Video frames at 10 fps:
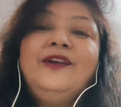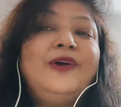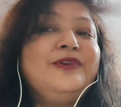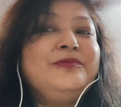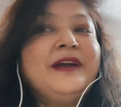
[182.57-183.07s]

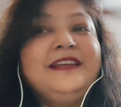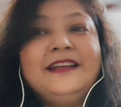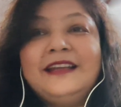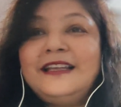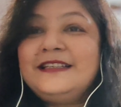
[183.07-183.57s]
not by
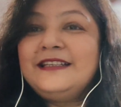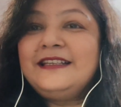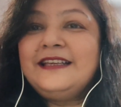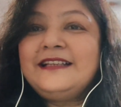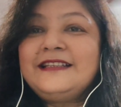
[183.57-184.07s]
a
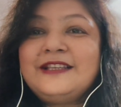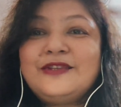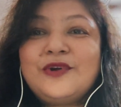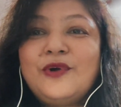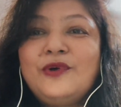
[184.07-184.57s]

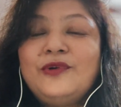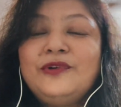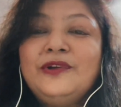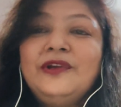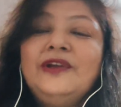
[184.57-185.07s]
nightingale's song,